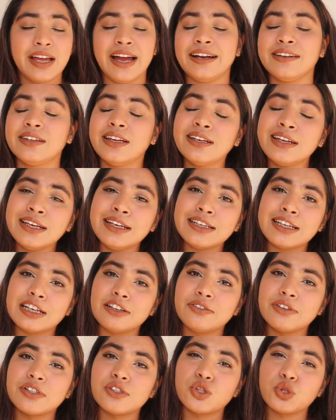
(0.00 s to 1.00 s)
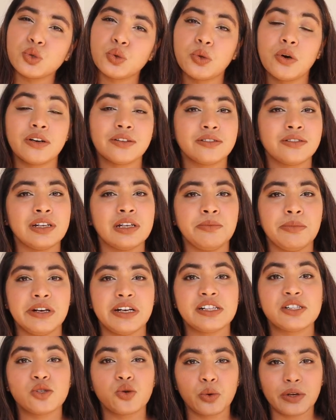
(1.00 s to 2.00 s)
And then I give it 2 or 3
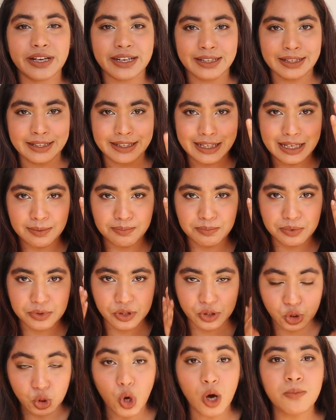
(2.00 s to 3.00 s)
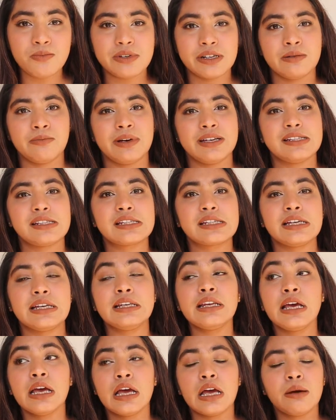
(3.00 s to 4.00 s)
minutes to get it absorbed in my
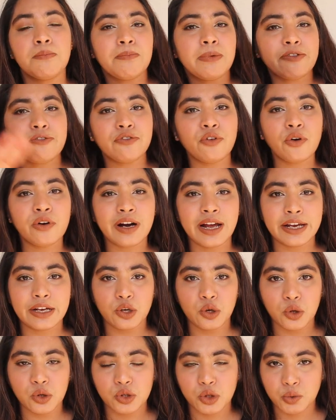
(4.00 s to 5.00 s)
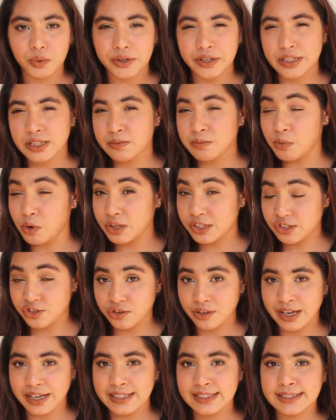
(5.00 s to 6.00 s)
skin before I go towards
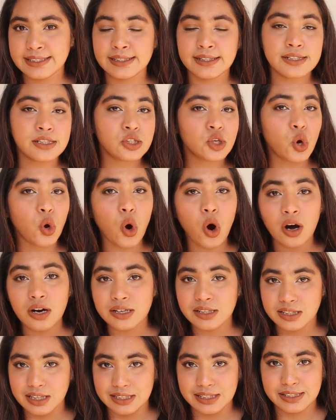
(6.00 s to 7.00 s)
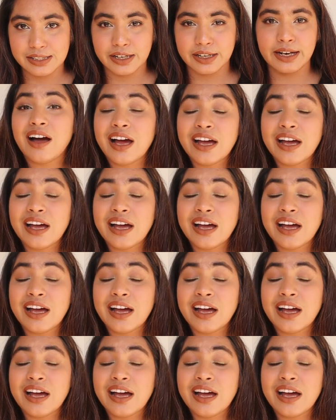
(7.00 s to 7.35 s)
moisturizers or sunscreen.